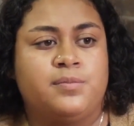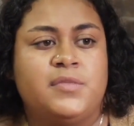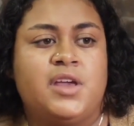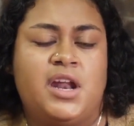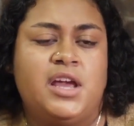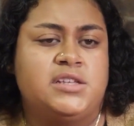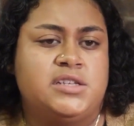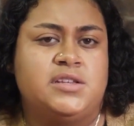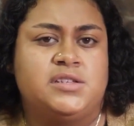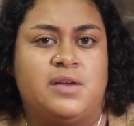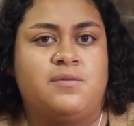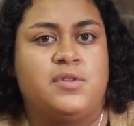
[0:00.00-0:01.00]
And I can say the
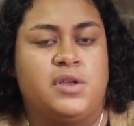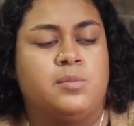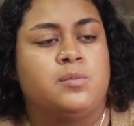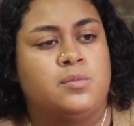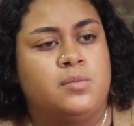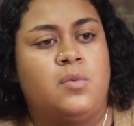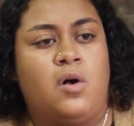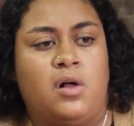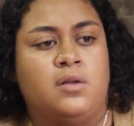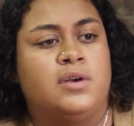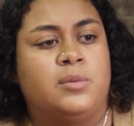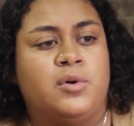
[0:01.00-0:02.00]
same for like all
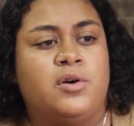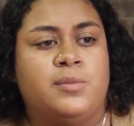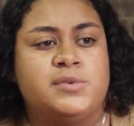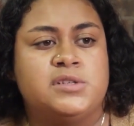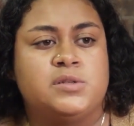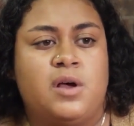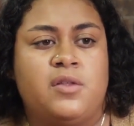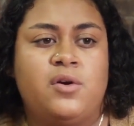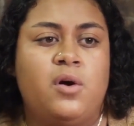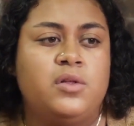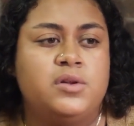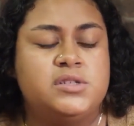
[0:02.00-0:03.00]
of our programs as well. They're
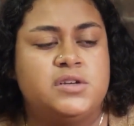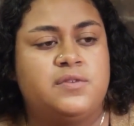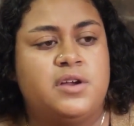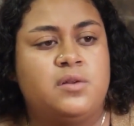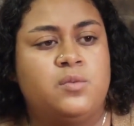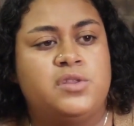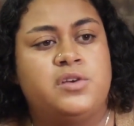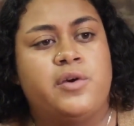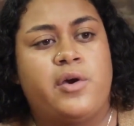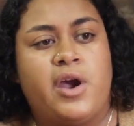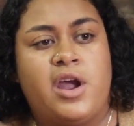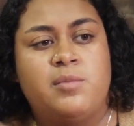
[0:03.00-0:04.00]
all a little different with their
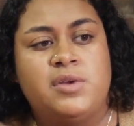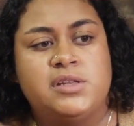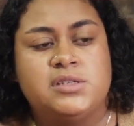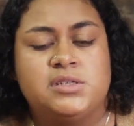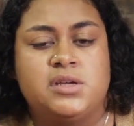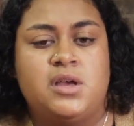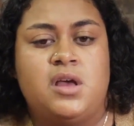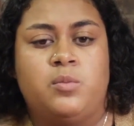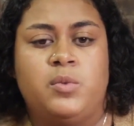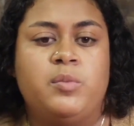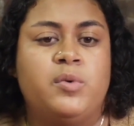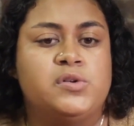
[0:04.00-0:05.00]
requirements,
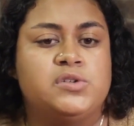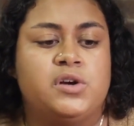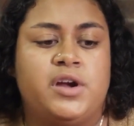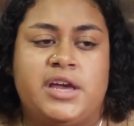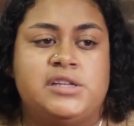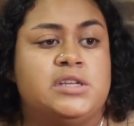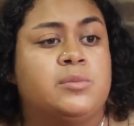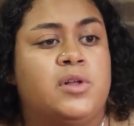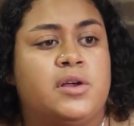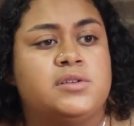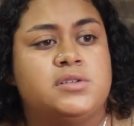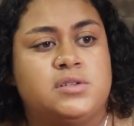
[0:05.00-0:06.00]
but most are 18
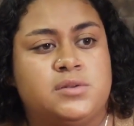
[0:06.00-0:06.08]
plus.